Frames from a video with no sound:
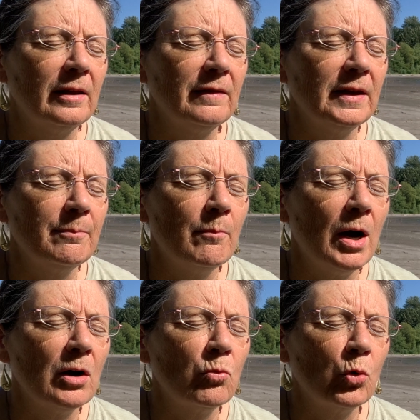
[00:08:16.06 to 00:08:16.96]
the
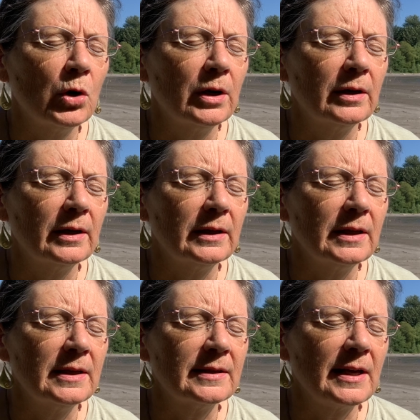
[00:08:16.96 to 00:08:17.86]
mugwort
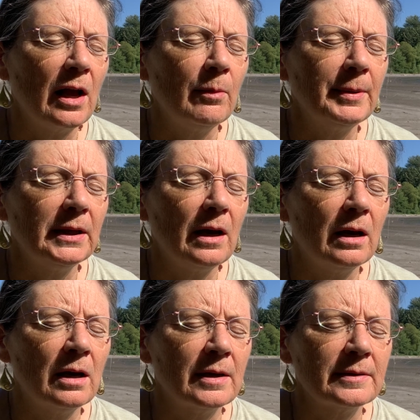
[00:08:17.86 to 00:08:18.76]
is helping
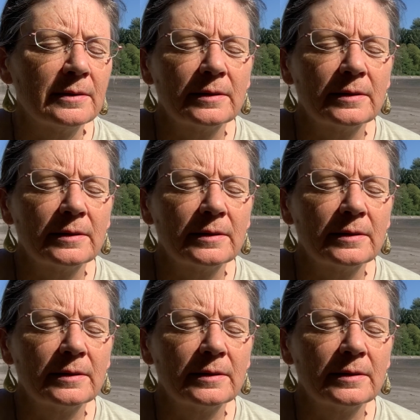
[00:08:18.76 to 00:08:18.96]
us